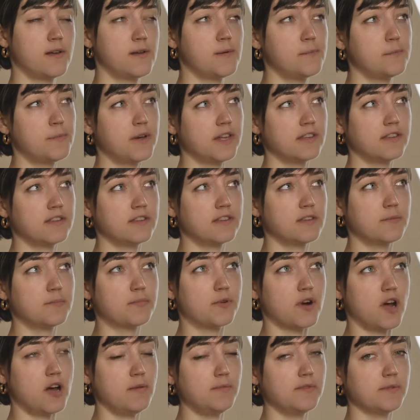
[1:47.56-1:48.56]
But the
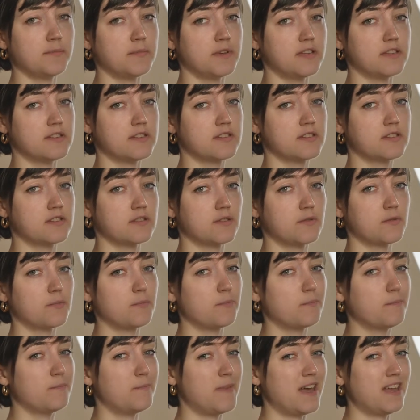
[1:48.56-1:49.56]
problem is,
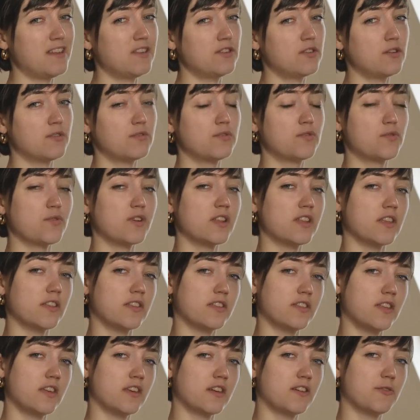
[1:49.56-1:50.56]
men don't really
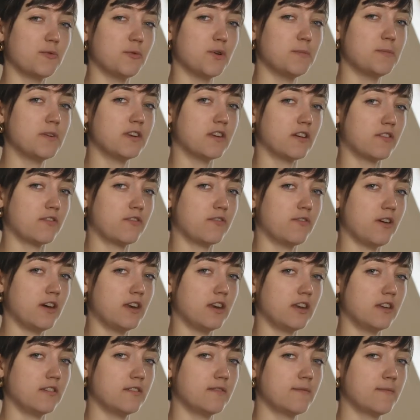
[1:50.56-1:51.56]
think women are
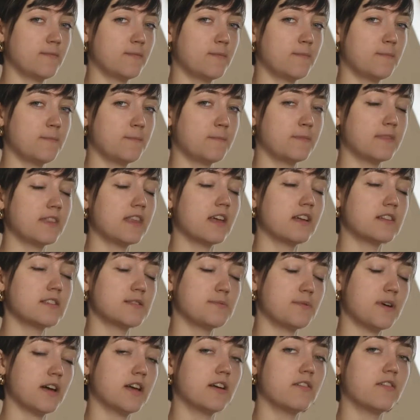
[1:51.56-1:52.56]
funny. That's
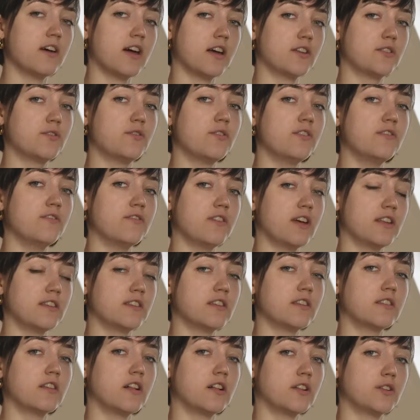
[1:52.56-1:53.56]
why I've had to invent
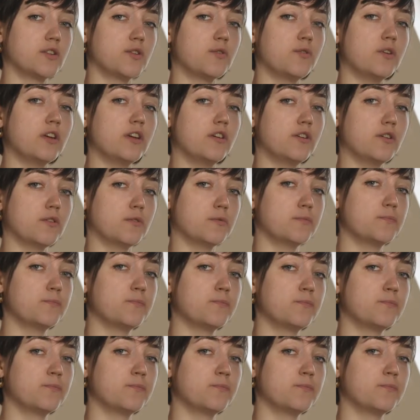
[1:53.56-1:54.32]
an alter ego.